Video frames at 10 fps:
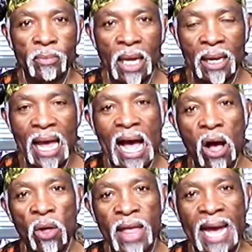
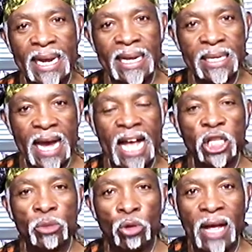Allow that
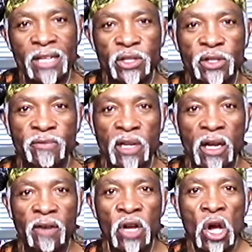intangible essence of
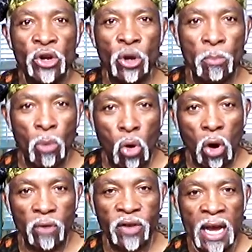love to
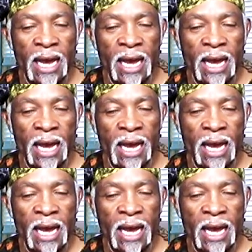morph